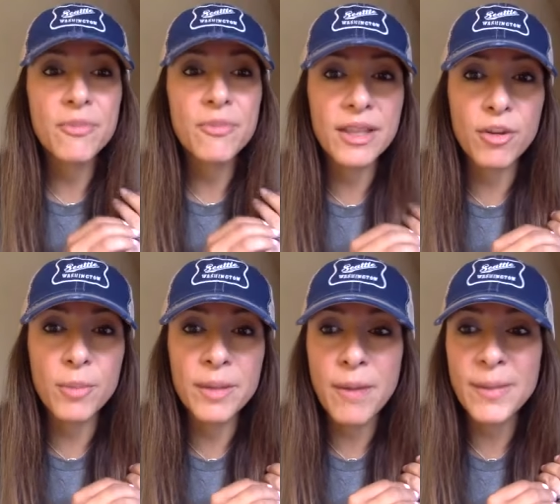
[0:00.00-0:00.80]
a little
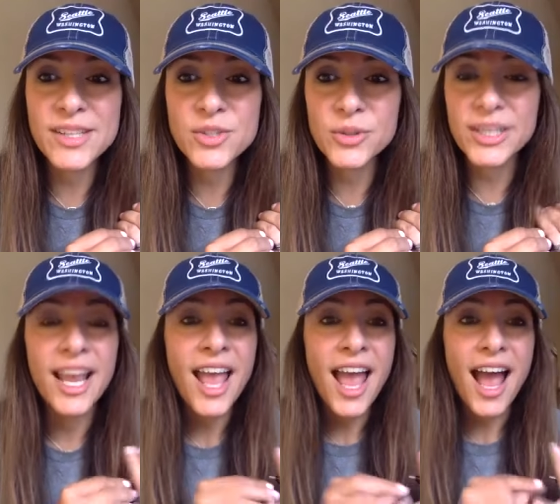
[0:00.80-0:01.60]
bit about my story
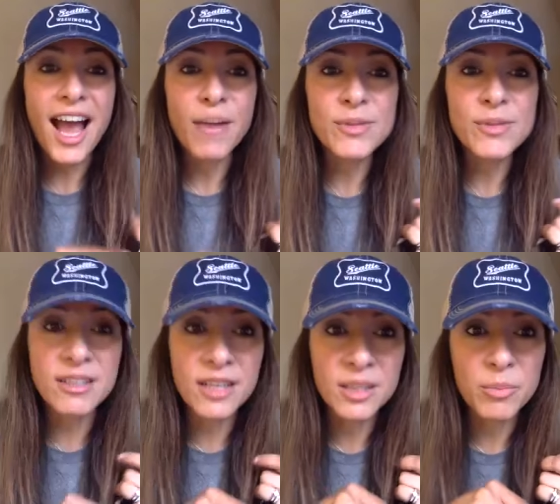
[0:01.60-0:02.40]
i was on
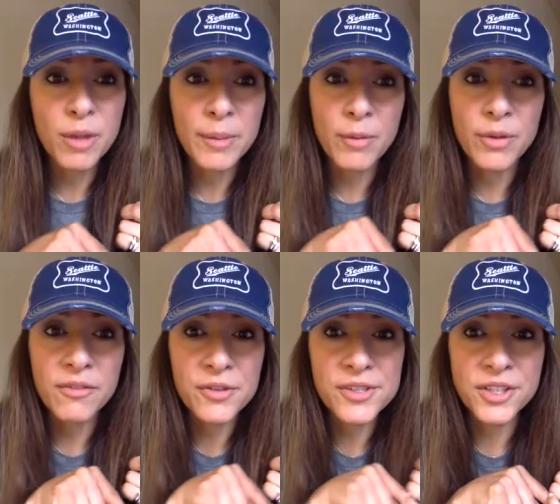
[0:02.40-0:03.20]
unemployment when i
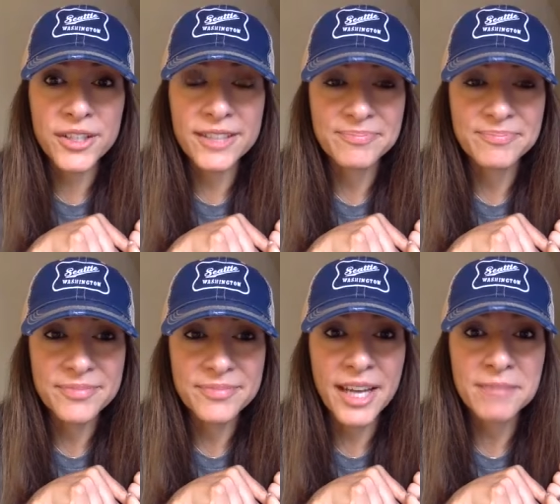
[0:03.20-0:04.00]
first started
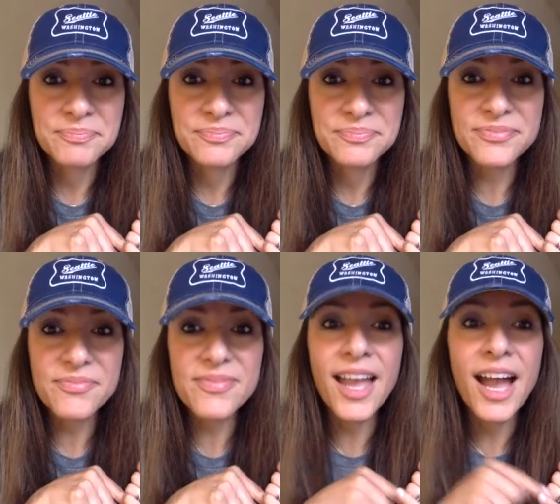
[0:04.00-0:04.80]
okay
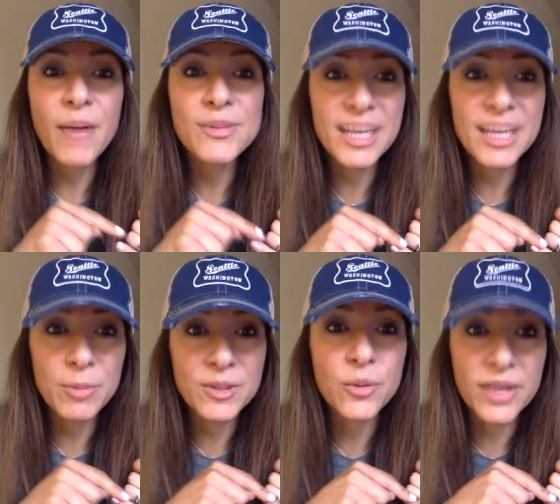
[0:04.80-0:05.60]
I was
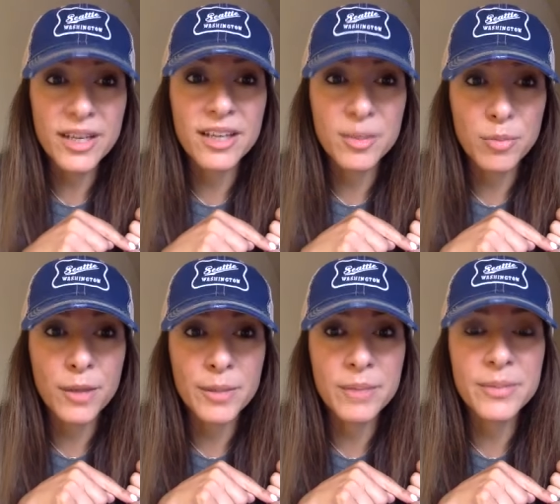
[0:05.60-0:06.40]
able to quit
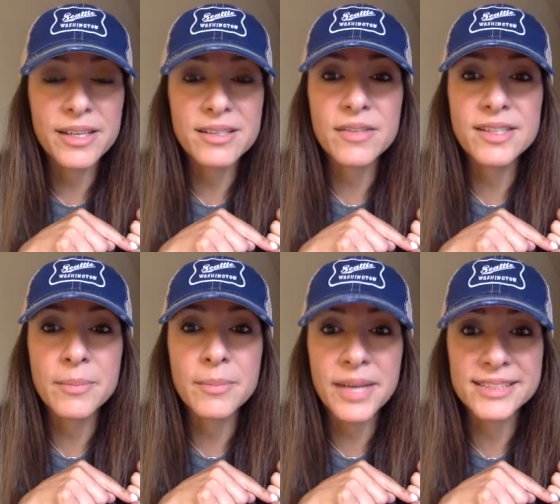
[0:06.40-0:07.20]
unemployment because of this
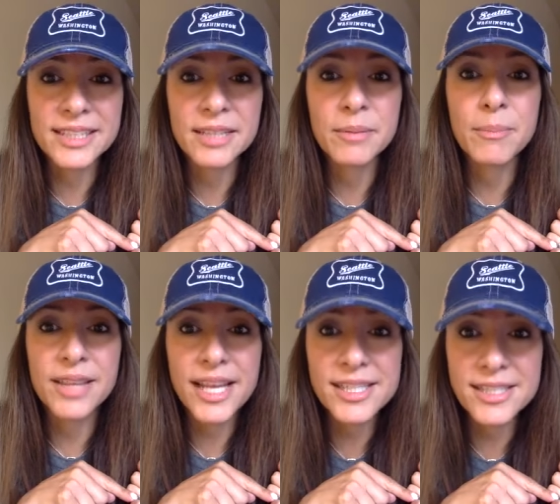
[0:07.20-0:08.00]
amazing
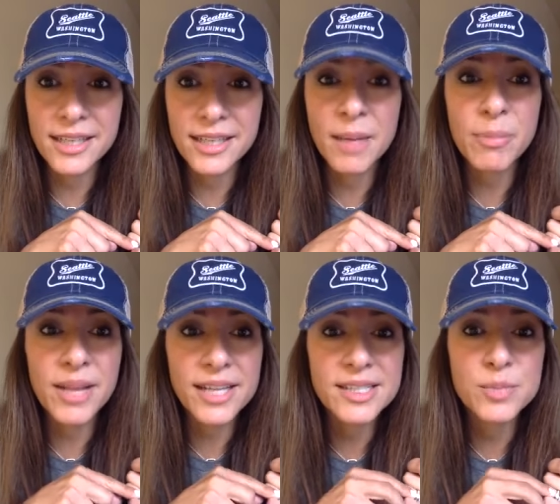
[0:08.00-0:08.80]
blessing that
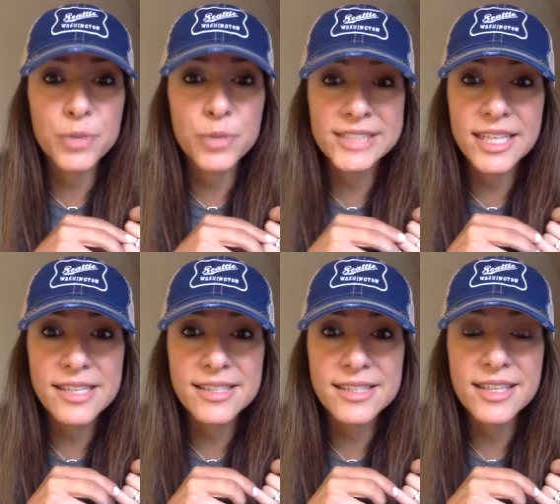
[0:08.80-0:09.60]
Plexus brings us.